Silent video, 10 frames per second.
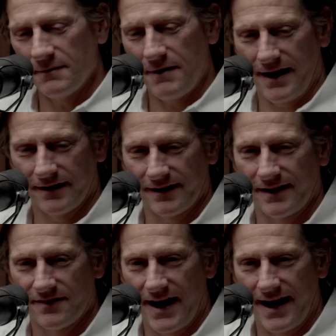about
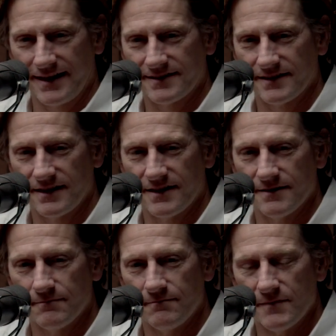like that
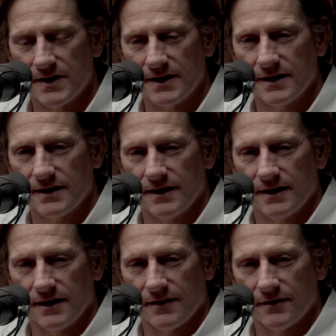um,
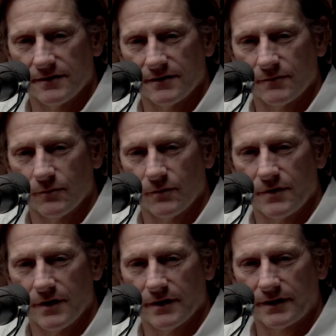
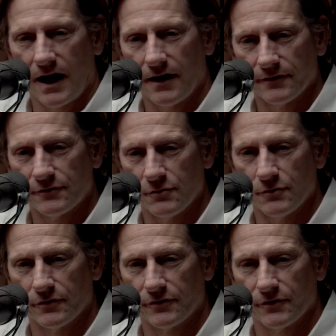the
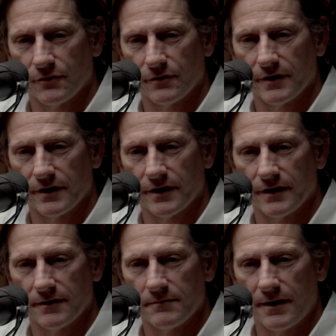contours or
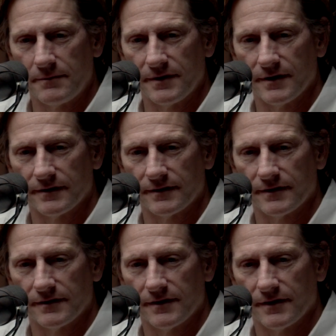the maybe the
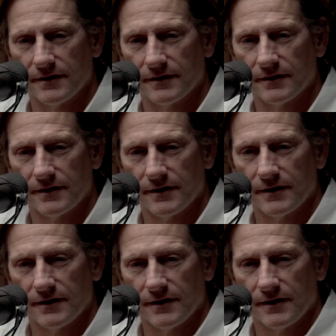the
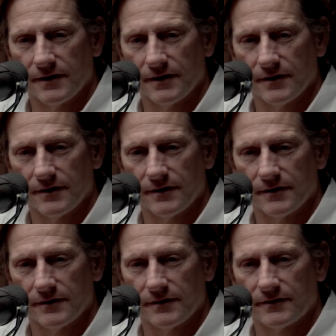
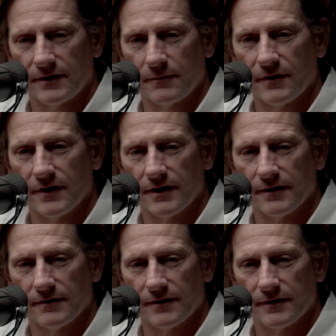some of
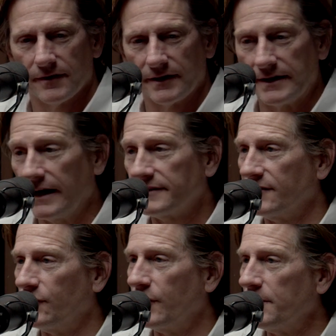the the guts
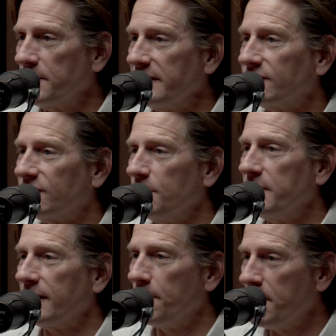of what it means to
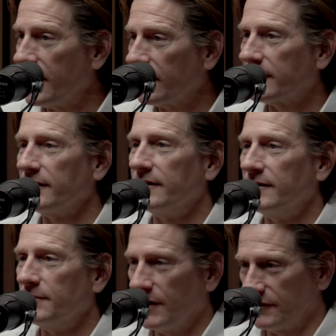be an
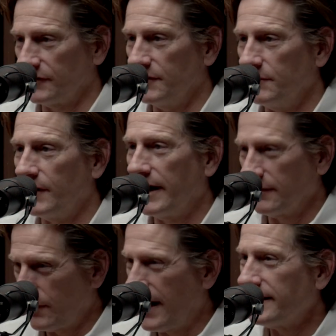American Muslim, like
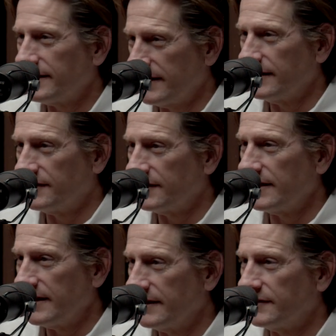right, is
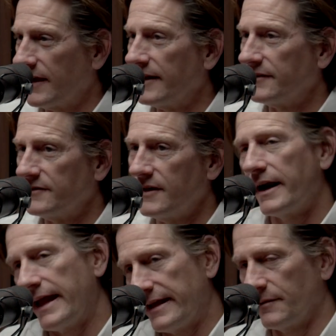is as
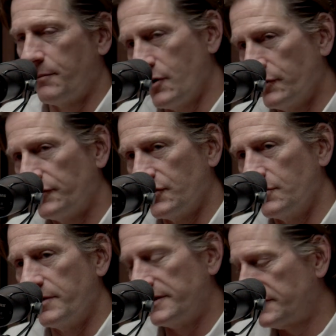not as opposed to,
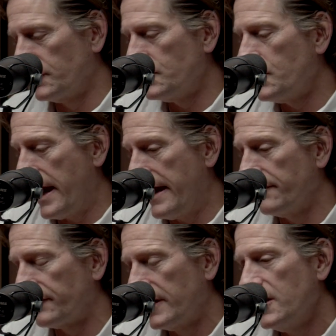but so you
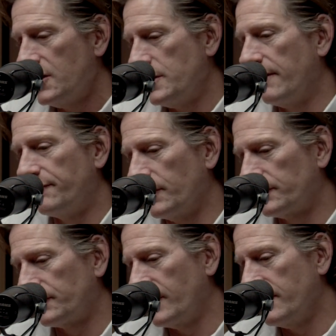have you have folks
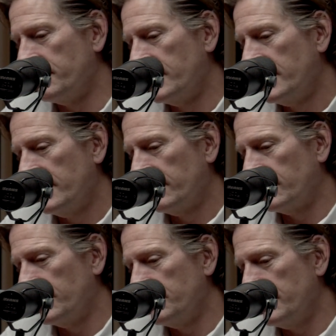from
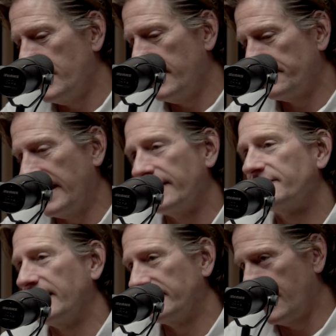from
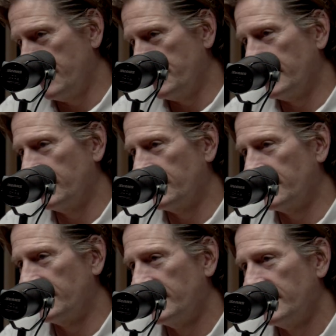Afghanistan coming, or, yeah,